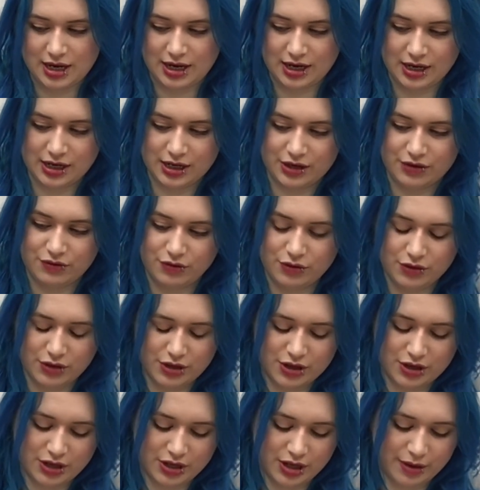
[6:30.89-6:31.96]
I'm going to roll it
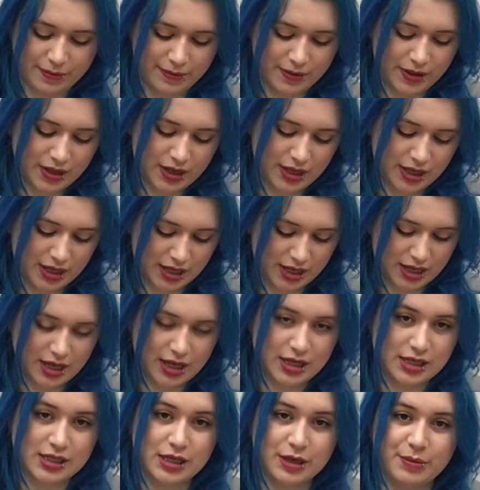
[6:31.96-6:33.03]
off
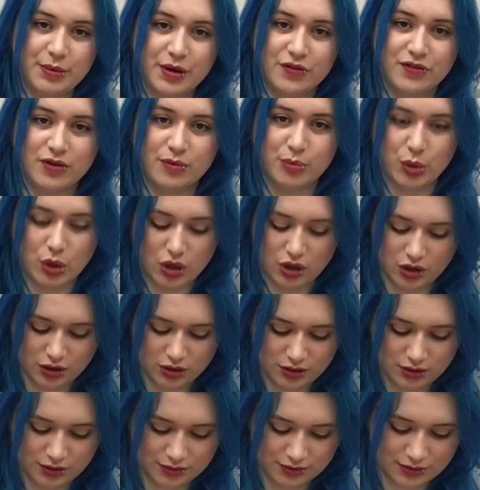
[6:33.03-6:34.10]
into a bit of a
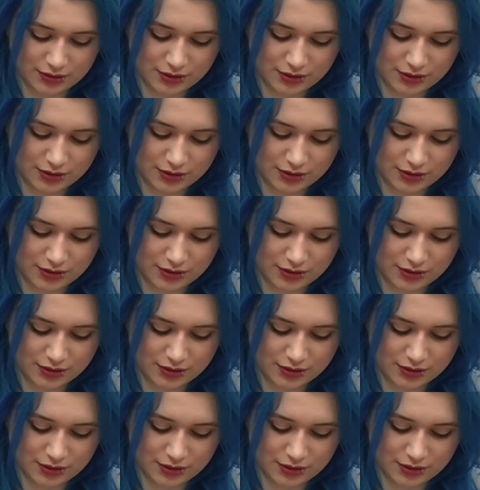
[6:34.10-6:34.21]
ball.